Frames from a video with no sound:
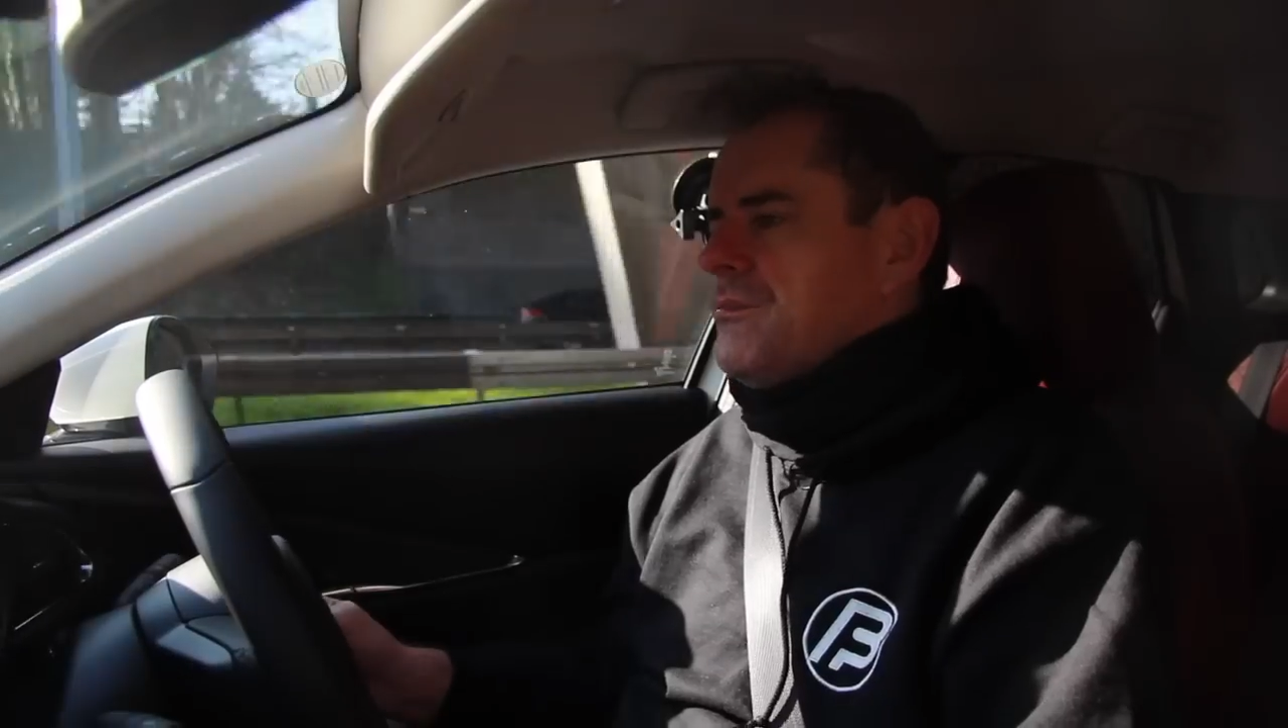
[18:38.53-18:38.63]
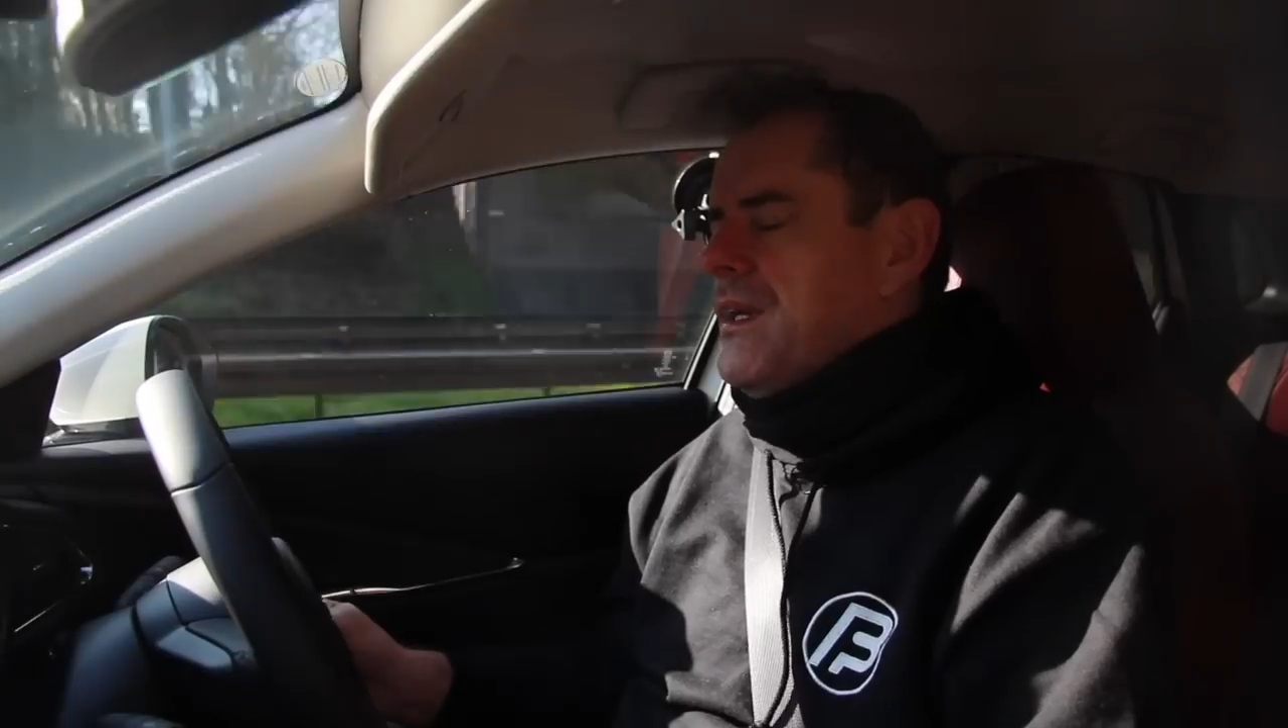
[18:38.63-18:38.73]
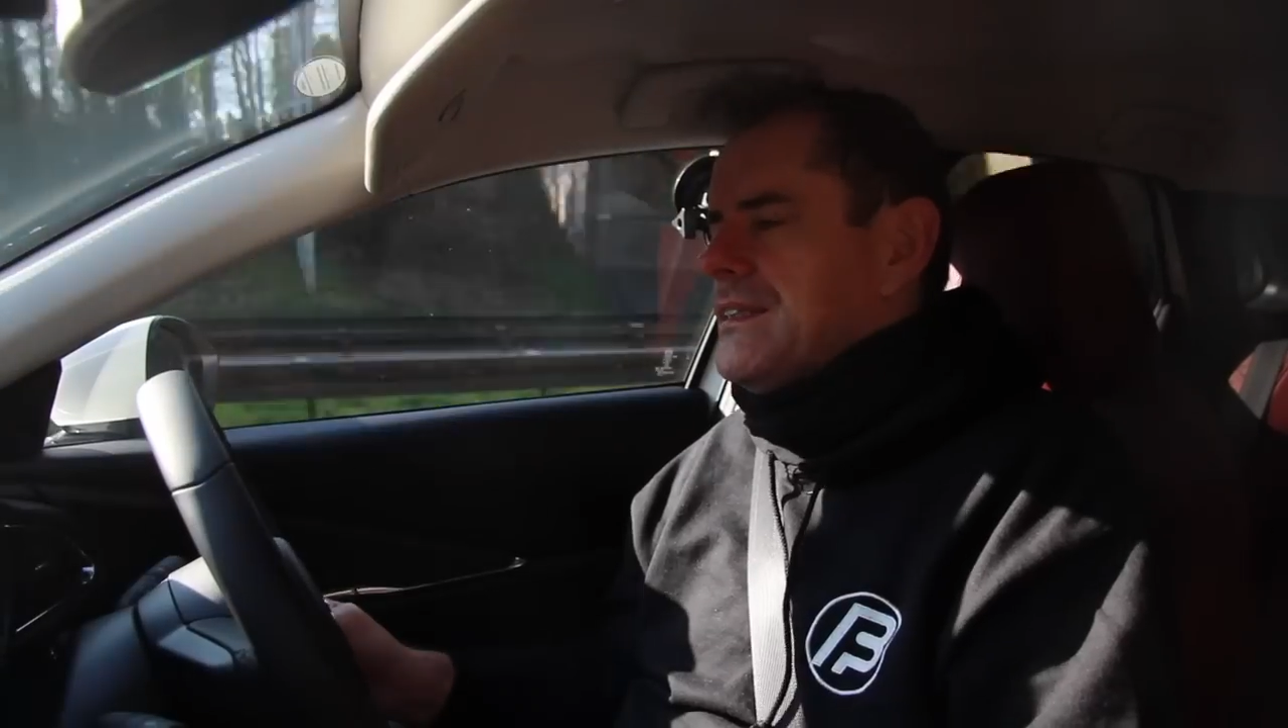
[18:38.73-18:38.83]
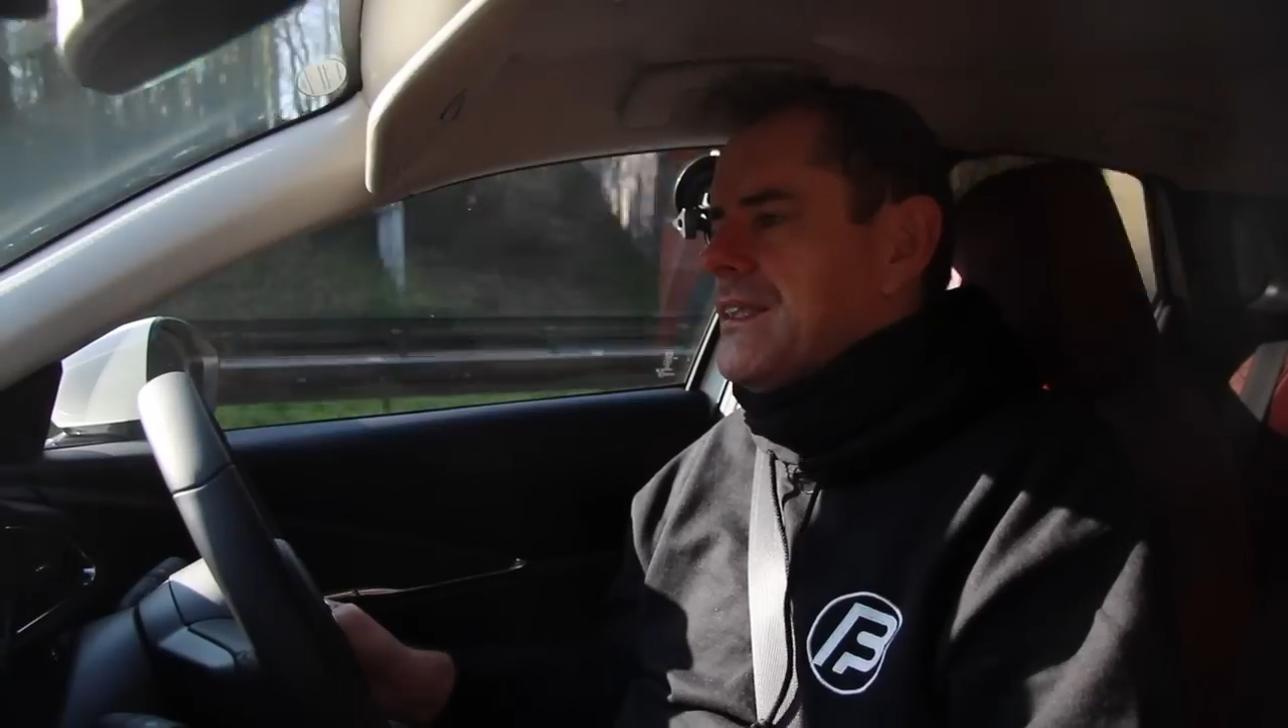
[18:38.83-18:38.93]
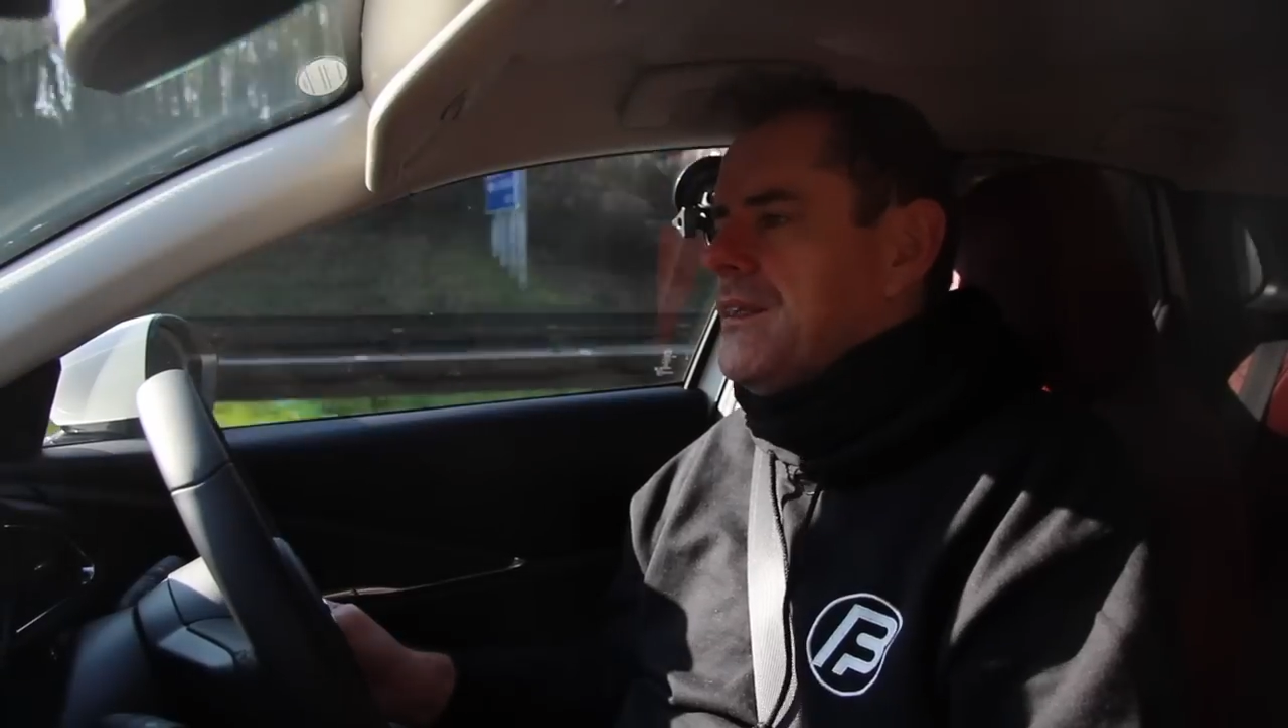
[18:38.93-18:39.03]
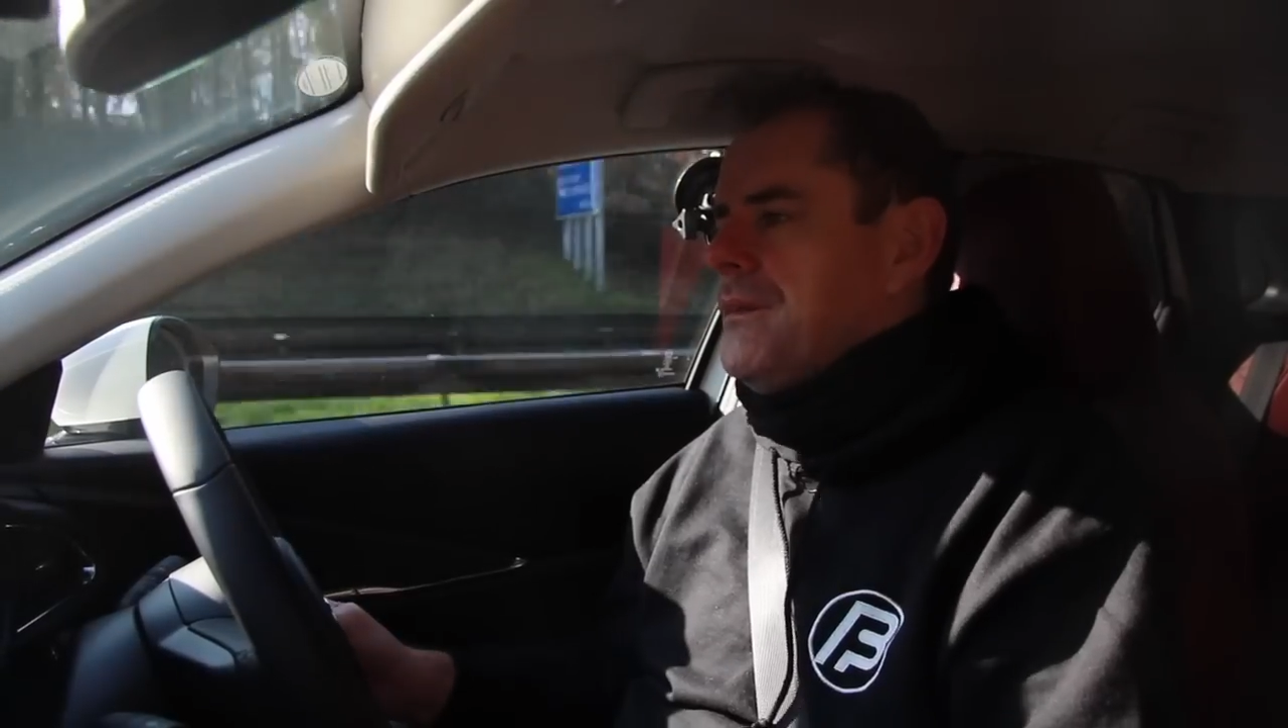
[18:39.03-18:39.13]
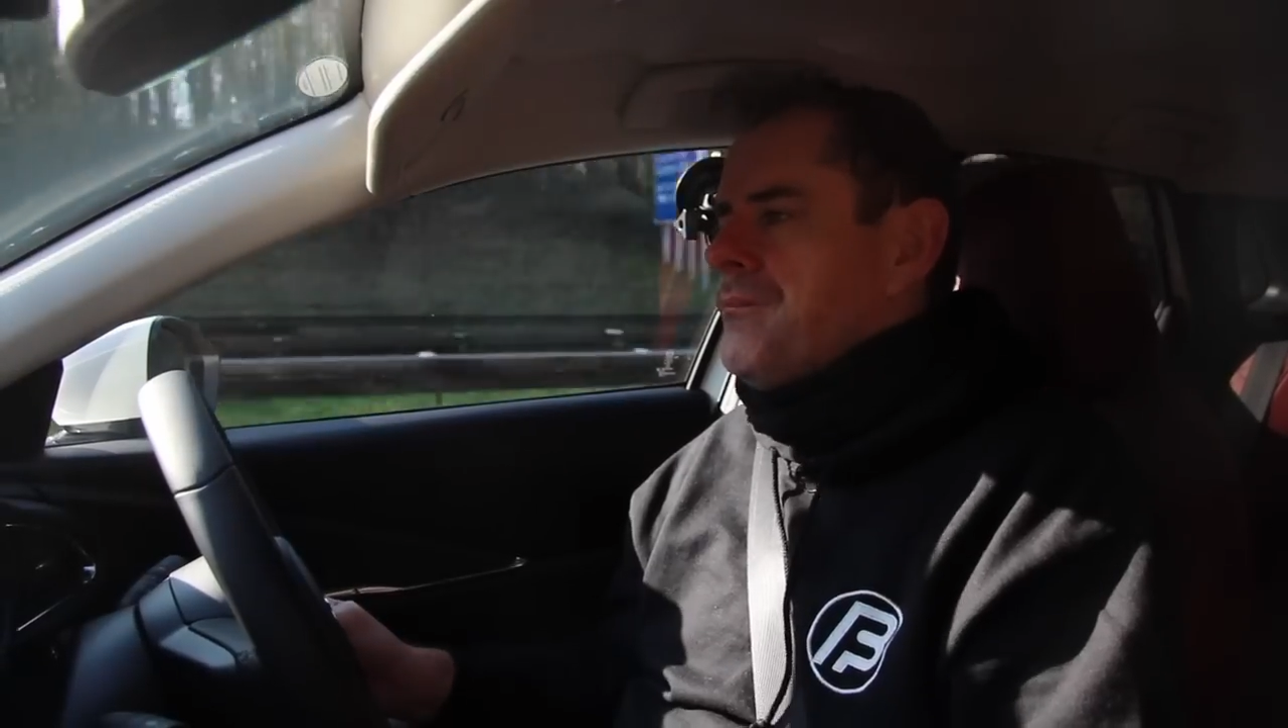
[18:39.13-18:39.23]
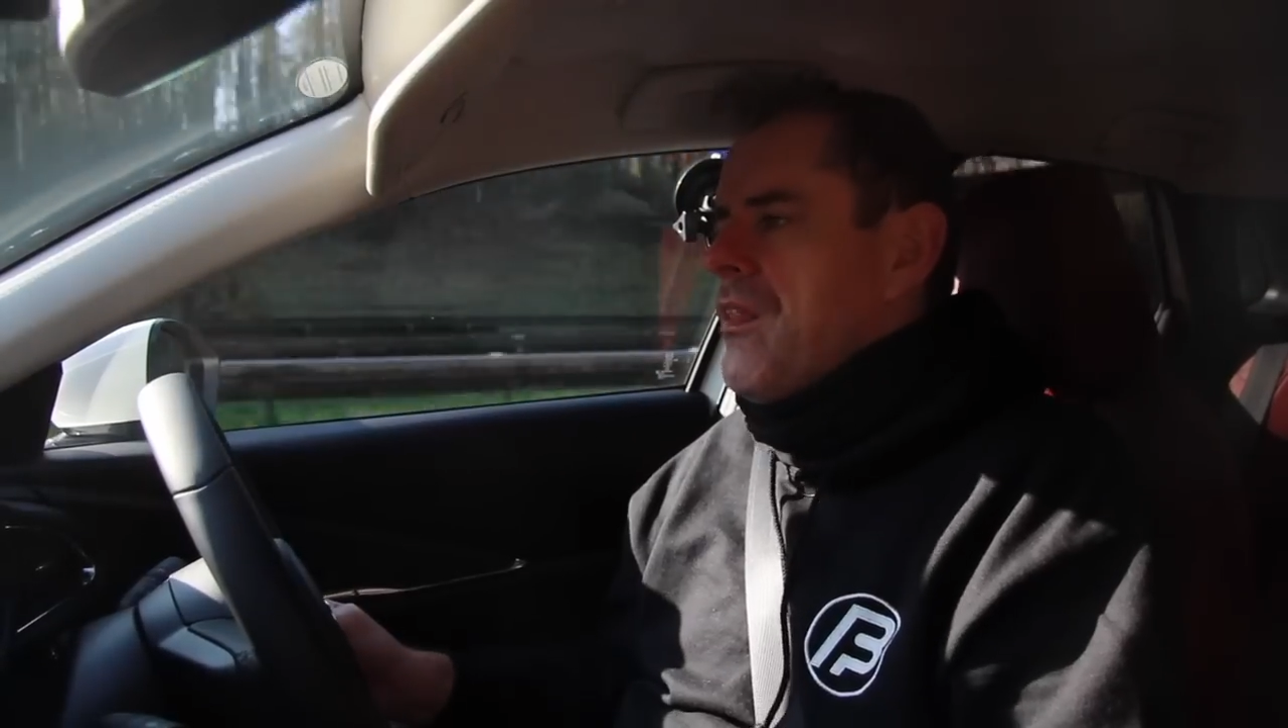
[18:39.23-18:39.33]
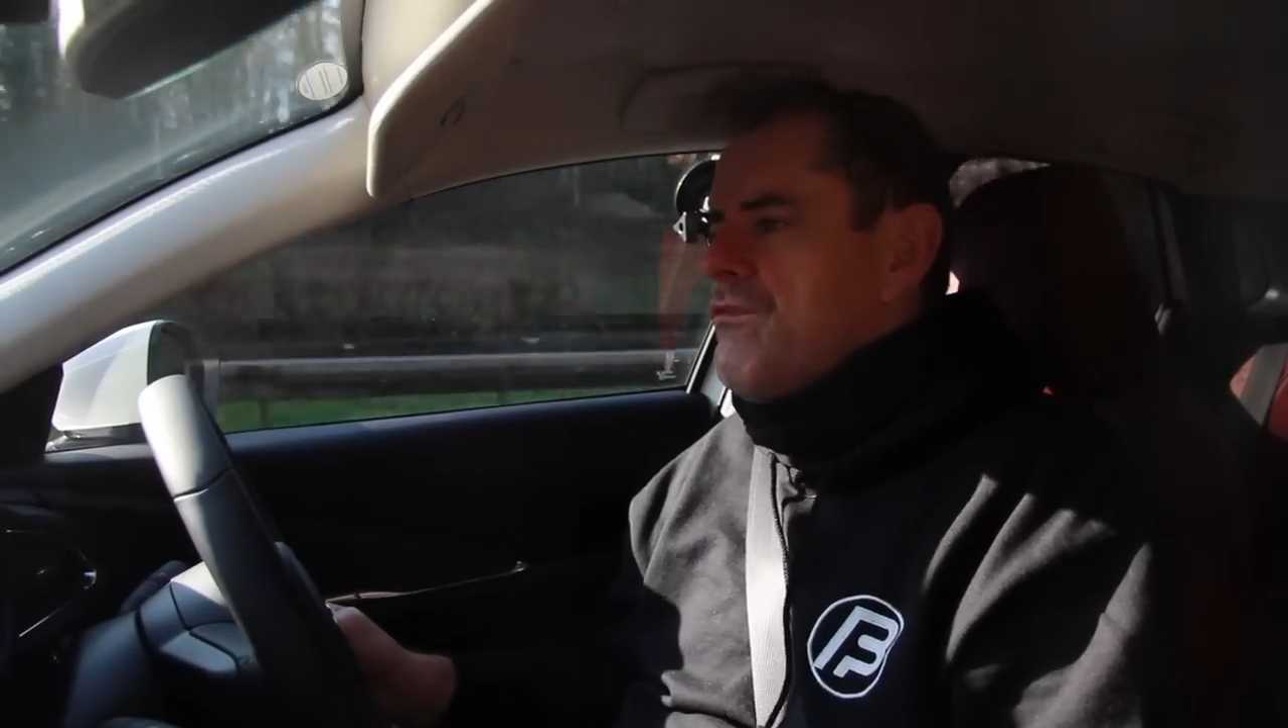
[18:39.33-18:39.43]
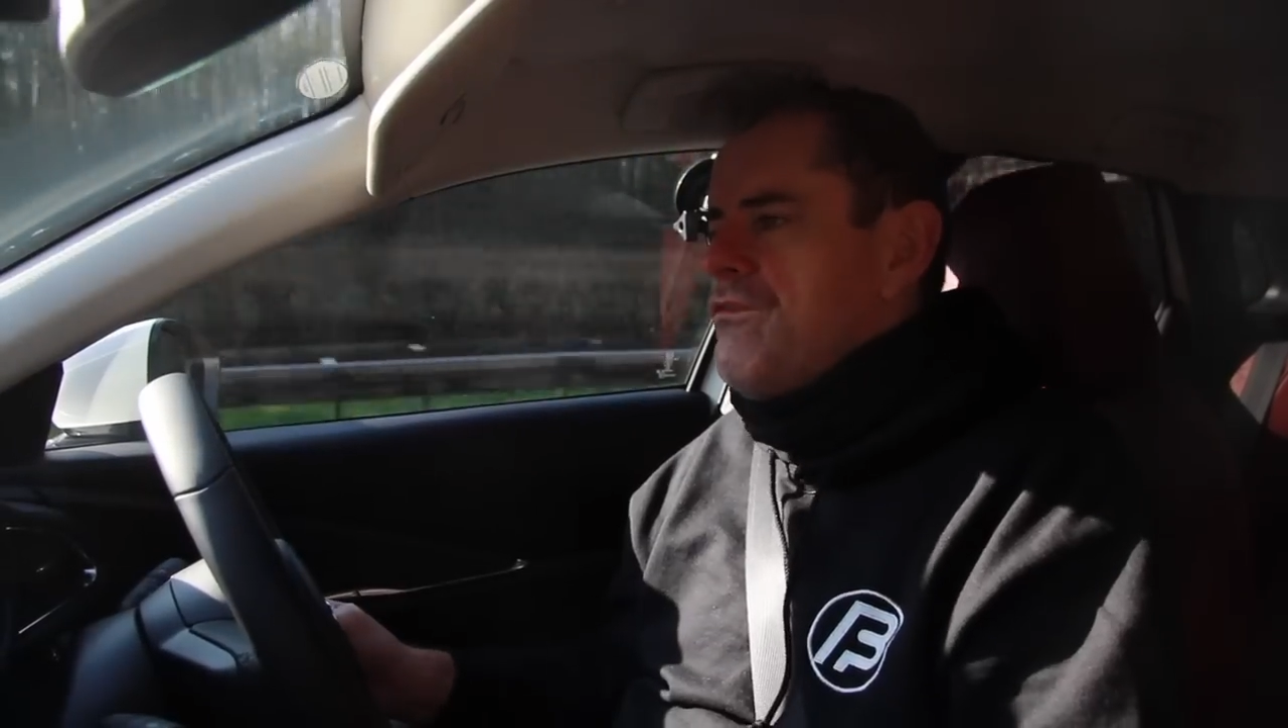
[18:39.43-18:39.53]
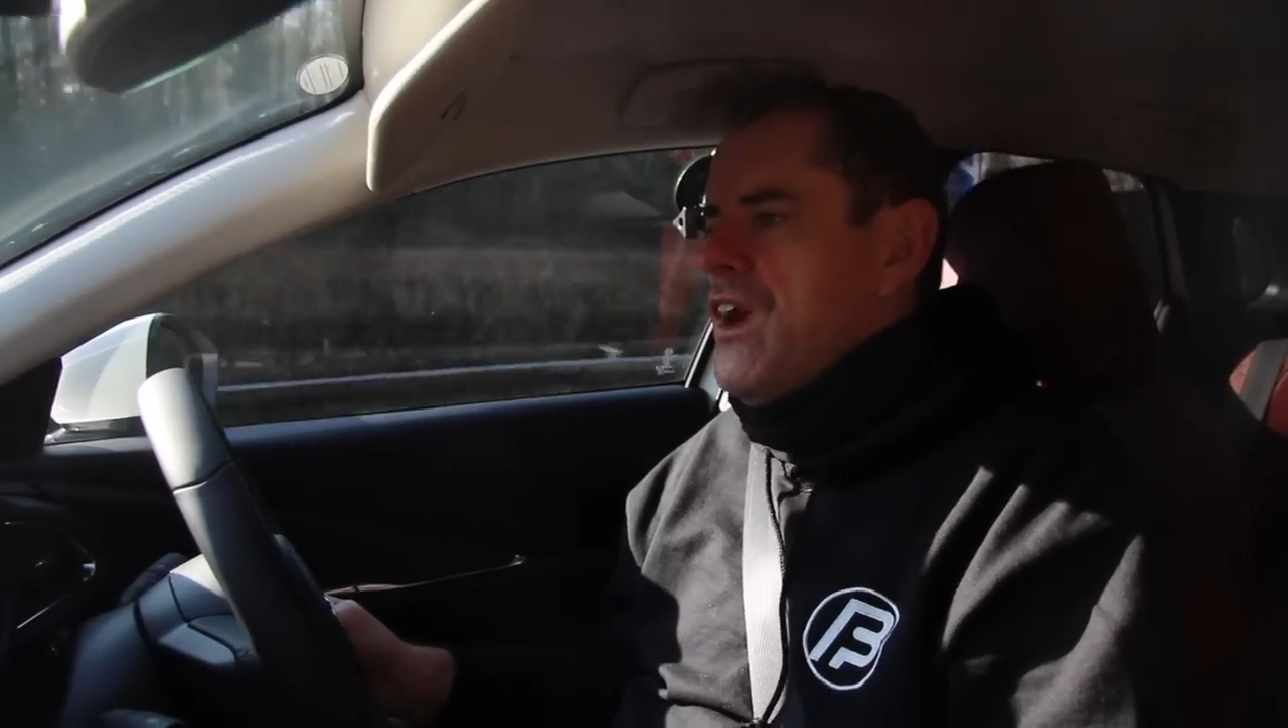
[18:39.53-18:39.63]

Mazda.